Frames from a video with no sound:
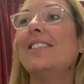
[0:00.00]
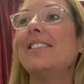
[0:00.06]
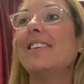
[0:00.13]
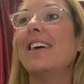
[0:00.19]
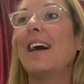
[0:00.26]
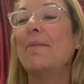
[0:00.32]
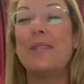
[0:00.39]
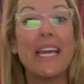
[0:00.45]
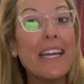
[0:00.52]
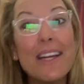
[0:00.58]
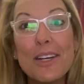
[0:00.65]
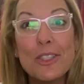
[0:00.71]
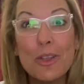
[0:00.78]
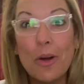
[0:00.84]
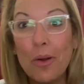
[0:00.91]
I'm taking
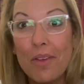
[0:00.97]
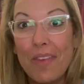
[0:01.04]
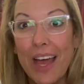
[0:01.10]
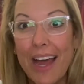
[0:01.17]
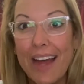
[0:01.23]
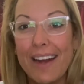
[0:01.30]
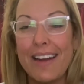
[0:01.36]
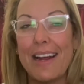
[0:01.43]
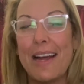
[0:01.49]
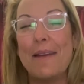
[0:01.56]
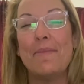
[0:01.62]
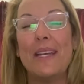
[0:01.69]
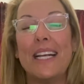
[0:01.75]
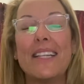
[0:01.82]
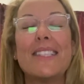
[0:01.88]
control of that and
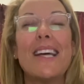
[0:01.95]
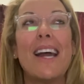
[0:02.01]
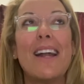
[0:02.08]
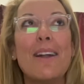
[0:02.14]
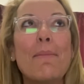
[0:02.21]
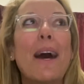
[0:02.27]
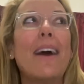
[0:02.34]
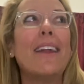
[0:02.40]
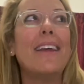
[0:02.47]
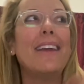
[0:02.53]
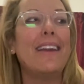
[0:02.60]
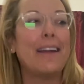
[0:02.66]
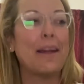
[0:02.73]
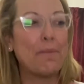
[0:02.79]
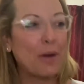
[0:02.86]
I'm excited about it
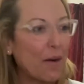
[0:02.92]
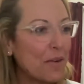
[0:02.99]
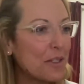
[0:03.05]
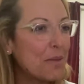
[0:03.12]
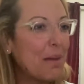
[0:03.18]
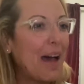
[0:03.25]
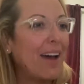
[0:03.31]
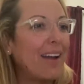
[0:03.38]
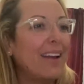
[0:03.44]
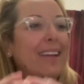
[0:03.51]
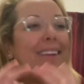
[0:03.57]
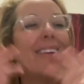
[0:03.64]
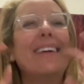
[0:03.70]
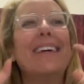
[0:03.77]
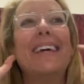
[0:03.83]
and I'm nervous about
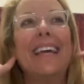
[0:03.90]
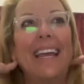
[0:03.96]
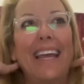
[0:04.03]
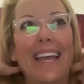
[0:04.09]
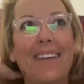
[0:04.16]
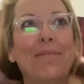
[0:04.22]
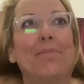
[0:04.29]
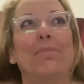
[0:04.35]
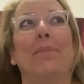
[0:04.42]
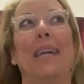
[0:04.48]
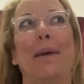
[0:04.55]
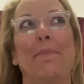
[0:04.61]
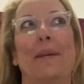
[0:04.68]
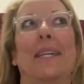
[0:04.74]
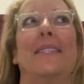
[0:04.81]
it, but
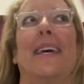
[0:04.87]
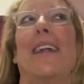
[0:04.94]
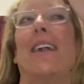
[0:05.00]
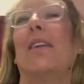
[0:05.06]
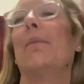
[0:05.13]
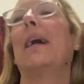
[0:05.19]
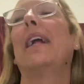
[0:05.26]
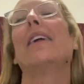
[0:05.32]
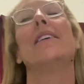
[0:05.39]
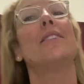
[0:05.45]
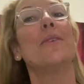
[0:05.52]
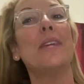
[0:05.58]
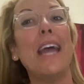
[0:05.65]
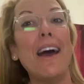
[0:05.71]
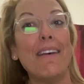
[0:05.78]
I'm excited about it.
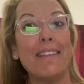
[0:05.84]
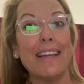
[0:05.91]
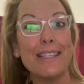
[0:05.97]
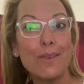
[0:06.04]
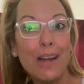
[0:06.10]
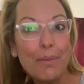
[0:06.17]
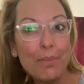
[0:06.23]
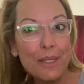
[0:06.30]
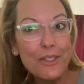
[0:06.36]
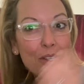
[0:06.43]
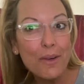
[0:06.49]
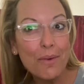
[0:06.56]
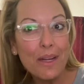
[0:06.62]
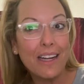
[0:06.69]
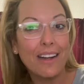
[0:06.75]
So yeah, that's what I've been
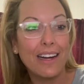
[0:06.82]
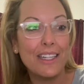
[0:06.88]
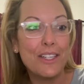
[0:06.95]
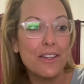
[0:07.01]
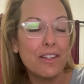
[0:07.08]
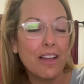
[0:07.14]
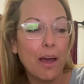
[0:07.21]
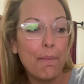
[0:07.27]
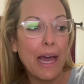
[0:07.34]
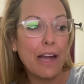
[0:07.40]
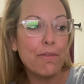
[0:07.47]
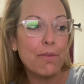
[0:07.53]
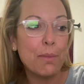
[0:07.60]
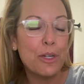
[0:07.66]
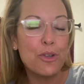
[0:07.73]
doing. I just got
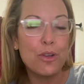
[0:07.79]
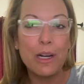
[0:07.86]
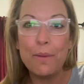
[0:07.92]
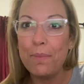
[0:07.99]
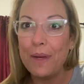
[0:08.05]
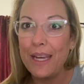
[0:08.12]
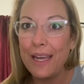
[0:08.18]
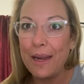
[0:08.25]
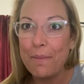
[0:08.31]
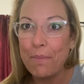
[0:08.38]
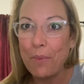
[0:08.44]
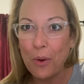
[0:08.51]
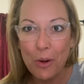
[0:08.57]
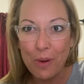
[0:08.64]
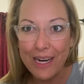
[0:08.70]
back from a trip in
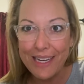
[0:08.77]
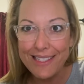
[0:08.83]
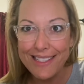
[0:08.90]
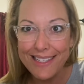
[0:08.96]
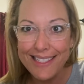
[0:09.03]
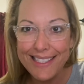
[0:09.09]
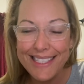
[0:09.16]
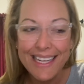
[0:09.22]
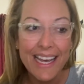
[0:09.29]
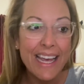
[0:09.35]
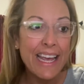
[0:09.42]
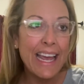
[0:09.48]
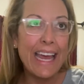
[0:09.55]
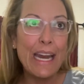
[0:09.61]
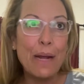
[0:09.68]
Port Aransas
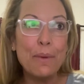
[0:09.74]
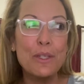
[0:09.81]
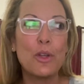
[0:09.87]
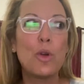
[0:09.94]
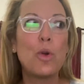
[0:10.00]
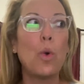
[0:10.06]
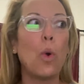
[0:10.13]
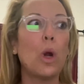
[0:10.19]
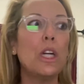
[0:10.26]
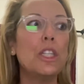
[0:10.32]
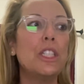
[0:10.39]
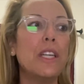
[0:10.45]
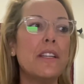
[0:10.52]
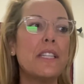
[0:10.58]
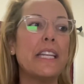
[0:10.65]
and it was
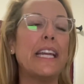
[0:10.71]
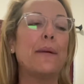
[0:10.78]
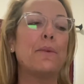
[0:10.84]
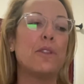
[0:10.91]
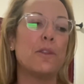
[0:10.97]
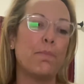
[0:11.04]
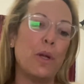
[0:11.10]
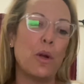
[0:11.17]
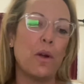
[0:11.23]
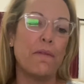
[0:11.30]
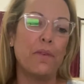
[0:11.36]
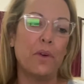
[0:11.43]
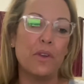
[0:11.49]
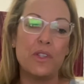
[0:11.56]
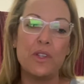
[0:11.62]
gorgeous and it was
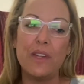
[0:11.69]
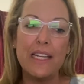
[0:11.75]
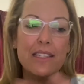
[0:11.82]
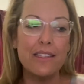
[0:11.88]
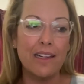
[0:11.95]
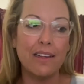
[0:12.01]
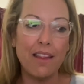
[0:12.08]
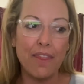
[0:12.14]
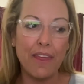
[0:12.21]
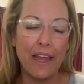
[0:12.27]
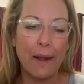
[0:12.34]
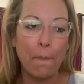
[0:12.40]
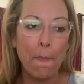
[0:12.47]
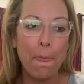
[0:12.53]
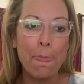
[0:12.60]
beautiful. So that's another
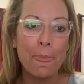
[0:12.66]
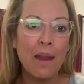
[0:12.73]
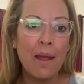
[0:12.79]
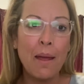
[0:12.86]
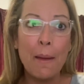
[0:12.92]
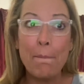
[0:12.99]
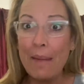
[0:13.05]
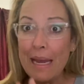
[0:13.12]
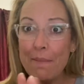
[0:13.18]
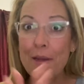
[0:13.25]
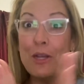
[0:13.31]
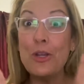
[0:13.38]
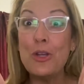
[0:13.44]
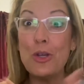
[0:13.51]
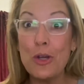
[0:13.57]
thing. Maybe
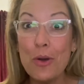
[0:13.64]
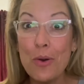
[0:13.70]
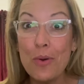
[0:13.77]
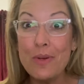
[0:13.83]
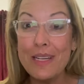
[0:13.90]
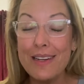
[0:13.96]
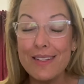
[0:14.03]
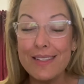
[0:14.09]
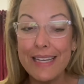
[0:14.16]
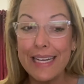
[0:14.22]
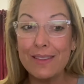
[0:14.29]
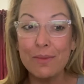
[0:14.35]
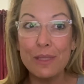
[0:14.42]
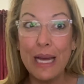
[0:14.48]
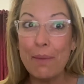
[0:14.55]
you need to take
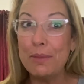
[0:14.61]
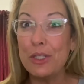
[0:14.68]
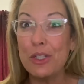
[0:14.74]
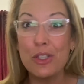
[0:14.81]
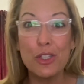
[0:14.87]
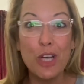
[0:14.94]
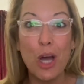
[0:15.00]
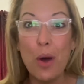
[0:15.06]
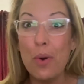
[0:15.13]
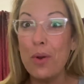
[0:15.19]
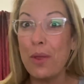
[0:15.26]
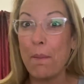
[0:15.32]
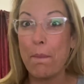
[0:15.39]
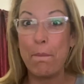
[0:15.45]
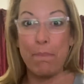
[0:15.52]
some time and just go to
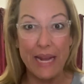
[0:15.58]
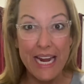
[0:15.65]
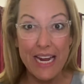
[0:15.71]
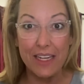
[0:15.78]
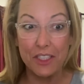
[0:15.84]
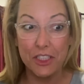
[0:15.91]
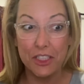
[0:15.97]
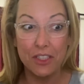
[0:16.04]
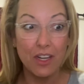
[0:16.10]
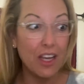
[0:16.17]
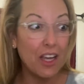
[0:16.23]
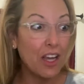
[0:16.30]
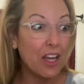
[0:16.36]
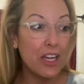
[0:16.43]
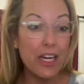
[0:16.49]
the beach.
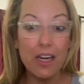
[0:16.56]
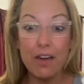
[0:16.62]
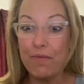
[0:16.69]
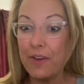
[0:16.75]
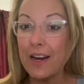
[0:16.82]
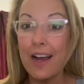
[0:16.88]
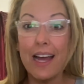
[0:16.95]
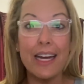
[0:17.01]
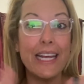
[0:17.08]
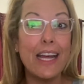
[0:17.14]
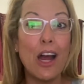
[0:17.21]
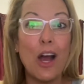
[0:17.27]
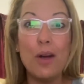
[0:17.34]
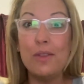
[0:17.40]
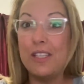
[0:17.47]
You need to figure out how to
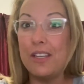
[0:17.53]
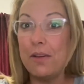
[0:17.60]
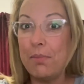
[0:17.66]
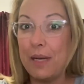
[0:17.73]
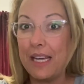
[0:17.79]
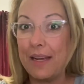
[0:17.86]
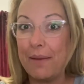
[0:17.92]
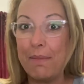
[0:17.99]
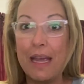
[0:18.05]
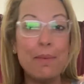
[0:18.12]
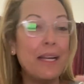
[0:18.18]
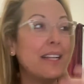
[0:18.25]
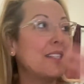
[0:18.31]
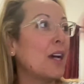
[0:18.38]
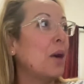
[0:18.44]
get OTB.
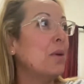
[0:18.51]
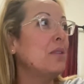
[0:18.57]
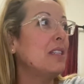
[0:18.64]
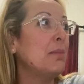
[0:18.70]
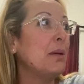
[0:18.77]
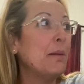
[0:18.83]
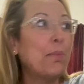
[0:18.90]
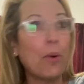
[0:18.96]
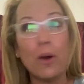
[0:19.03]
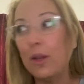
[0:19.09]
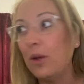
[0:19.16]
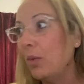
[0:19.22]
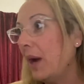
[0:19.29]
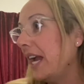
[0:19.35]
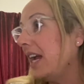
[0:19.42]
Maybe it's OTB
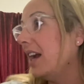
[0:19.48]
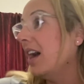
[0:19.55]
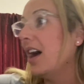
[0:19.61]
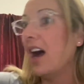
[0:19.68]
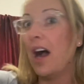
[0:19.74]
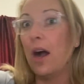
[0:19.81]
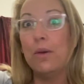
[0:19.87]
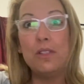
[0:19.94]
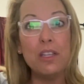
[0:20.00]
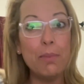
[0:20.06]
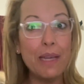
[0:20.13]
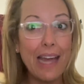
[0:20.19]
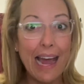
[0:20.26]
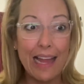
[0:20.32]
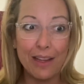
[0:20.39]
Portland way,
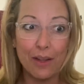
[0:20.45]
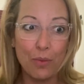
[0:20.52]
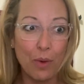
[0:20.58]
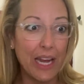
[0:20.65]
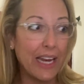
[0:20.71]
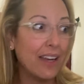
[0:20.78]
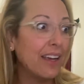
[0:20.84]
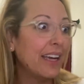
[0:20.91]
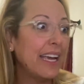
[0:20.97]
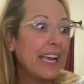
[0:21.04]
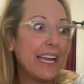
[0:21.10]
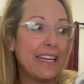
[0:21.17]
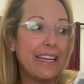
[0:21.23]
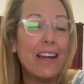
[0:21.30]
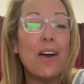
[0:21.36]
OTB Island way.
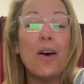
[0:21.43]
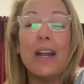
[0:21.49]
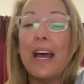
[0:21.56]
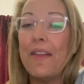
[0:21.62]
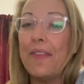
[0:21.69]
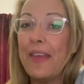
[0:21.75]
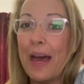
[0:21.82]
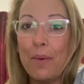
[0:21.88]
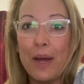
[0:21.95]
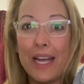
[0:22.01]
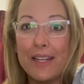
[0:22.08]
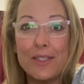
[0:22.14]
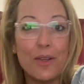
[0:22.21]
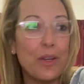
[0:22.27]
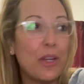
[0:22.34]
And get on out that
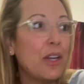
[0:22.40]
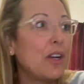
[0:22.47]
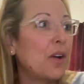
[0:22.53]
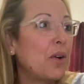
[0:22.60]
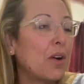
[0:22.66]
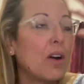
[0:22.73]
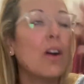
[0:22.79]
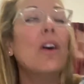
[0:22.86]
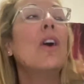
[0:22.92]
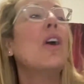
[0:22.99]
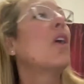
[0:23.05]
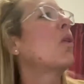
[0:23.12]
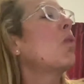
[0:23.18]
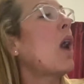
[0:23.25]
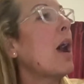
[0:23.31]
way so you can go to
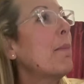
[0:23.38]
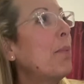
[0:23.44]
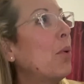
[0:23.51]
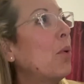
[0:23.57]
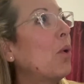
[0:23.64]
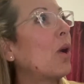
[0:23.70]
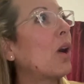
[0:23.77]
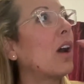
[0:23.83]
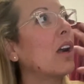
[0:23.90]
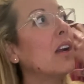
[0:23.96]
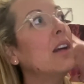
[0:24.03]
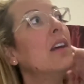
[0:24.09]
Rockport